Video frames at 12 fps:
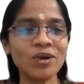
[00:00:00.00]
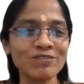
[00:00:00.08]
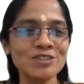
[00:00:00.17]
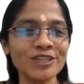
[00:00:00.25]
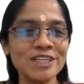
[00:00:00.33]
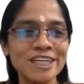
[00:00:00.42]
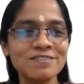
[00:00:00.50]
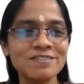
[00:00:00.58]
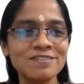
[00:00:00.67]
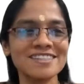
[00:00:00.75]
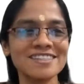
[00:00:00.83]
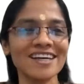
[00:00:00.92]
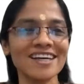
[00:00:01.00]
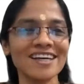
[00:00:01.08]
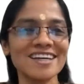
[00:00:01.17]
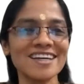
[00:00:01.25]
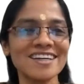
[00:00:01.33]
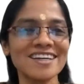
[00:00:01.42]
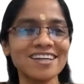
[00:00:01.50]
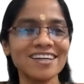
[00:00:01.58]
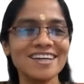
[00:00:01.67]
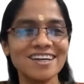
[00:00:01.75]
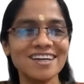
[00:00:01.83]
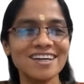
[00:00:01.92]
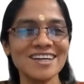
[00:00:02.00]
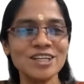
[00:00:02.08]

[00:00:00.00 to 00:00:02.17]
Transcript: to leave this, uh, uh,